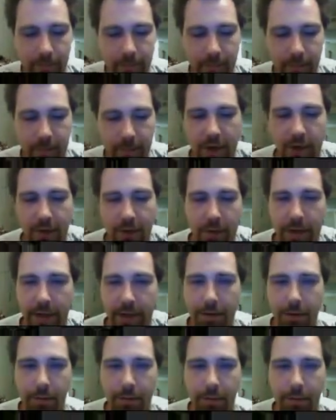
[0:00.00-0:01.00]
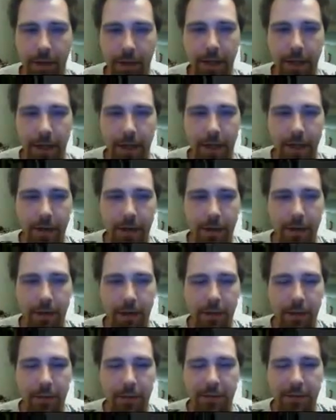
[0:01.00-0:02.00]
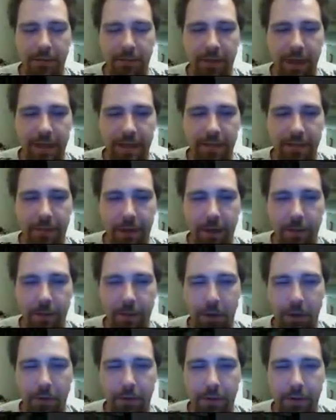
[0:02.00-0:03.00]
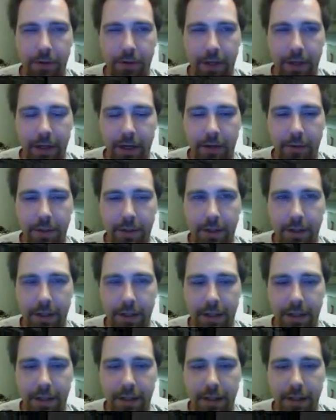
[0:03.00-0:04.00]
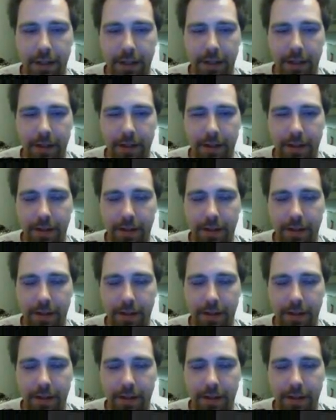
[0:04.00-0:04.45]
Alright, three. Oh, that was some fancy finger maneuvers right there. I wish y'all could have seen that.